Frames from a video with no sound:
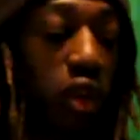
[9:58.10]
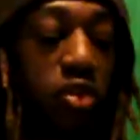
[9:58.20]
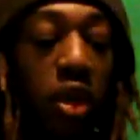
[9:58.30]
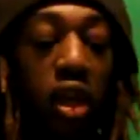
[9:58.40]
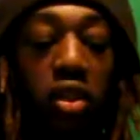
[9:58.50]
that was
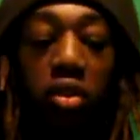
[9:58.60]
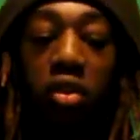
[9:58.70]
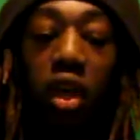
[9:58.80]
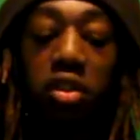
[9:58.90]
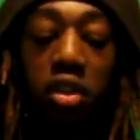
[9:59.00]
back in
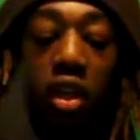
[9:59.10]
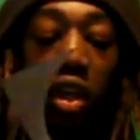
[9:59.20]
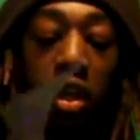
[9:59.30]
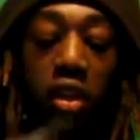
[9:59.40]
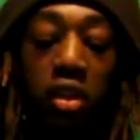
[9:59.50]

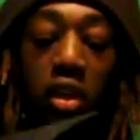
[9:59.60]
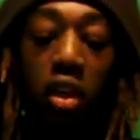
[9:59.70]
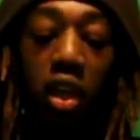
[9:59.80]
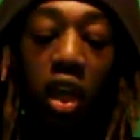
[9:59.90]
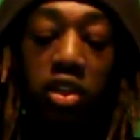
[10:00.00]
2009.
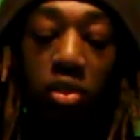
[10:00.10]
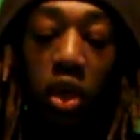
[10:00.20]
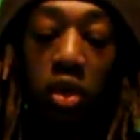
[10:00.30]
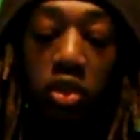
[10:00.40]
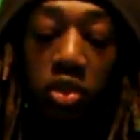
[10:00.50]
I was in my
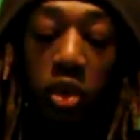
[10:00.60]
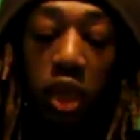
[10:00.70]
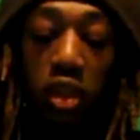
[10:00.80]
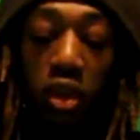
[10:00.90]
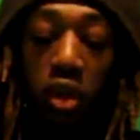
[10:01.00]
uncle's
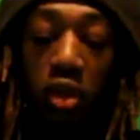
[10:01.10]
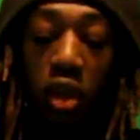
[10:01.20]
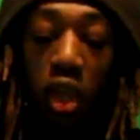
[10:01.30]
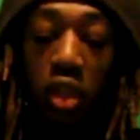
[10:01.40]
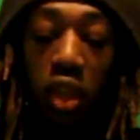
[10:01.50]
backyard
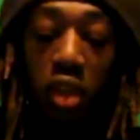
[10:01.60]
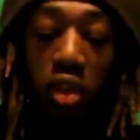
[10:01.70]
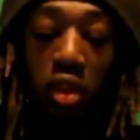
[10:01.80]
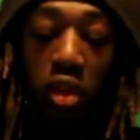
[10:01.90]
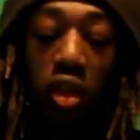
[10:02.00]
on like
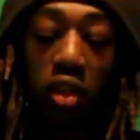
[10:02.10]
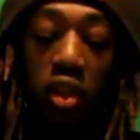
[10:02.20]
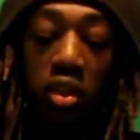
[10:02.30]
I think a